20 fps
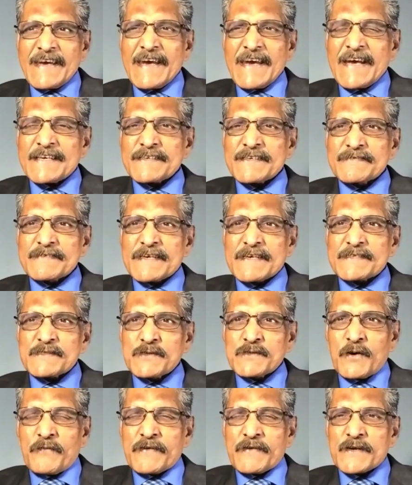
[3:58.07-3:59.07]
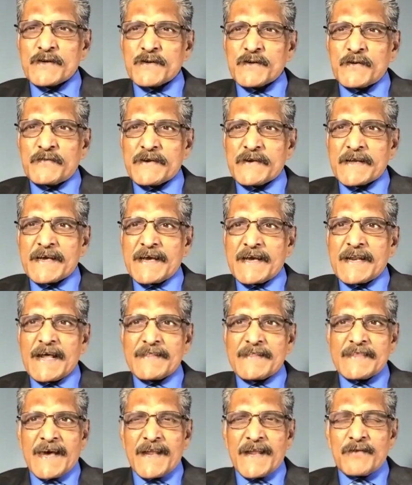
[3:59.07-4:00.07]
it is written over and over again.
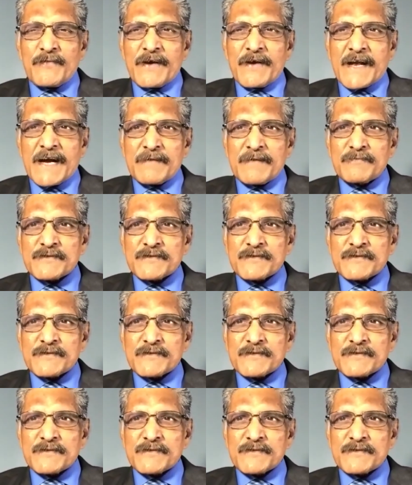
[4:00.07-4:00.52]
And then we come